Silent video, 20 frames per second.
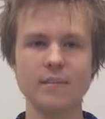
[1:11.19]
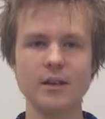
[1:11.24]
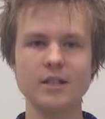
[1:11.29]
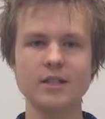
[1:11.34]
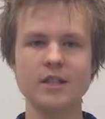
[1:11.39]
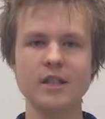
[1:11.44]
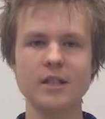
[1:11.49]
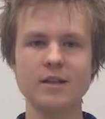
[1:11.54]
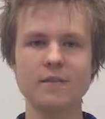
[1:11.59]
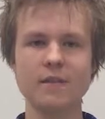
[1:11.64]
that may
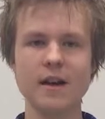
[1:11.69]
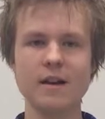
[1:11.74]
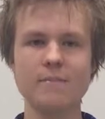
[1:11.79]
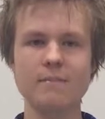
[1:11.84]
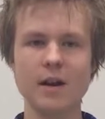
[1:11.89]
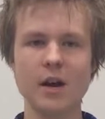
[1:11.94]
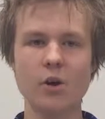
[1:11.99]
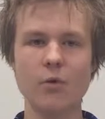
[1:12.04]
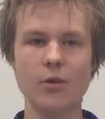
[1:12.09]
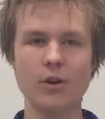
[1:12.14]
signify
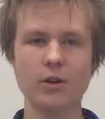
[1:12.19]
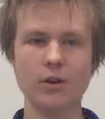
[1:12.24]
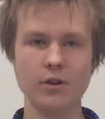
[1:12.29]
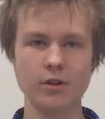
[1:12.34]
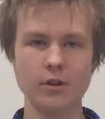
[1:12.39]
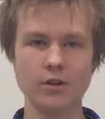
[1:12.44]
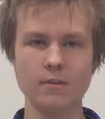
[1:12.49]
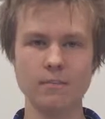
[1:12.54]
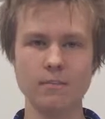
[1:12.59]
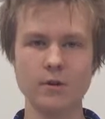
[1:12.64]
malware
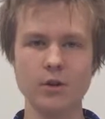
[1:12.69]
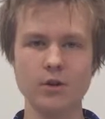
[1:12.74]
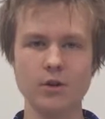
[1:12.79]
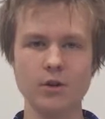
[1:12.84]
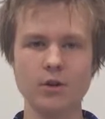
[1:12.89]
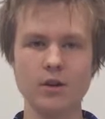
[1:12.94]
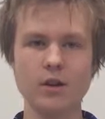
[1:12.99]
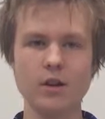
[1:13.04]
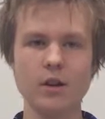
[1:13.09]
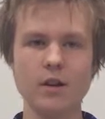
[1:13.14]
on your
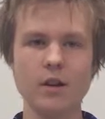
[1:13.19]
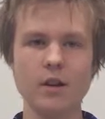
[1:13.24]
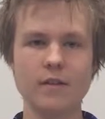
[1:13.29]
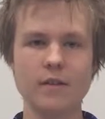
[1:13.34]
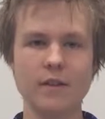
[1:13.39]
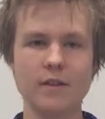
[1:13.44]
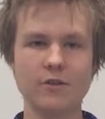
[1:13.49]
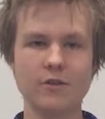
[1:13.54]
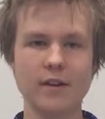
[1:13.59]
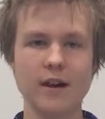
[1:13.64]
computer
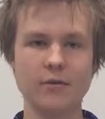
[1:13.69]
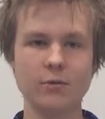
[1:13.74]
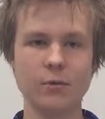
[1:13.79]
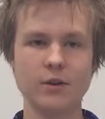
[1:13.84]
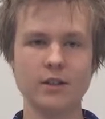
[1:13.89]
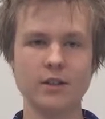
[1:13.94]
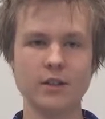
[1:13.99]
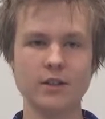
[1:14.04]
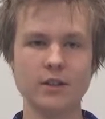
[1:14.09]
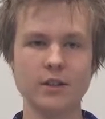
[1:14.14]
that the
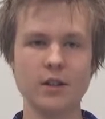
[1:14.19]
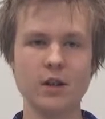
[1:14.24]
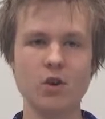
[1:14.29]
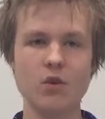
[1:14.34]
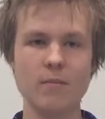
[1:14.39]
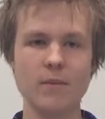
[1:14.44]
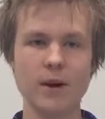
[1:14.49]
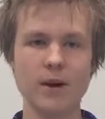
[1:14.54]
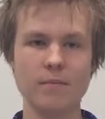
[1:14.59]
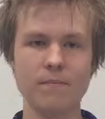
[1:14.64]
software doesn't
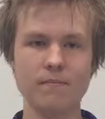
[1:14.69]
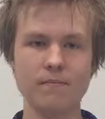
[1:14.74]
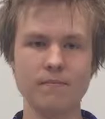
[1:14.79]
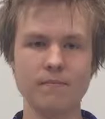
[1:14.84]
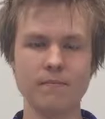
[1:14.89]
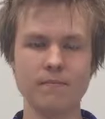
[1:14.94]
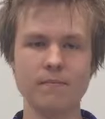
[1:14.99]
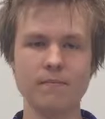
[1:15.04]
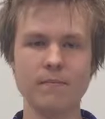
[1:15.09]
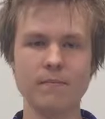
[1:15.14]
know about.